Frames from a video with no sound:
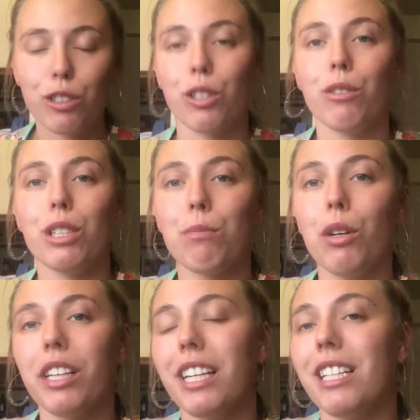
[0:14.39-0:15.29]
So this
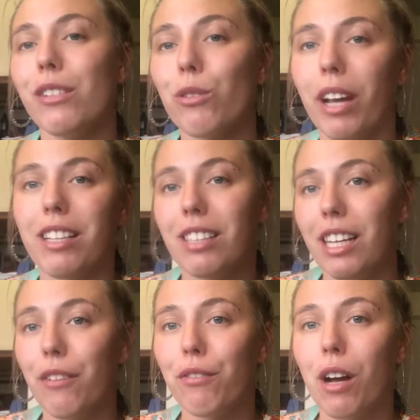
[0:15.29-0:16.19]
book is
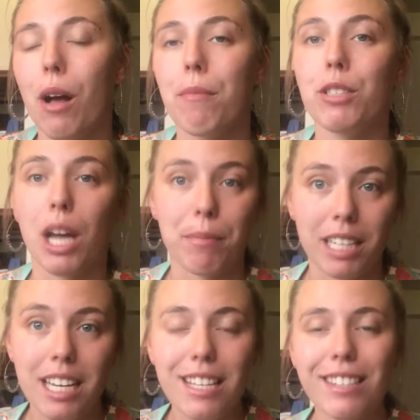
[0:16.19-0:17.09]
translated from
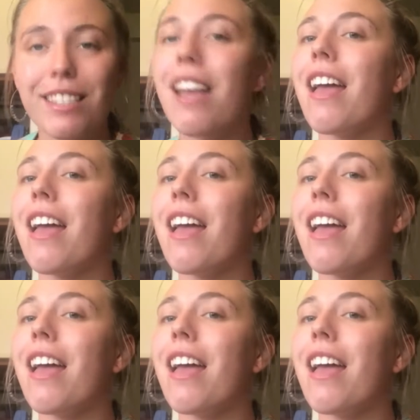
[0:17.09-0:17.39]
Japanese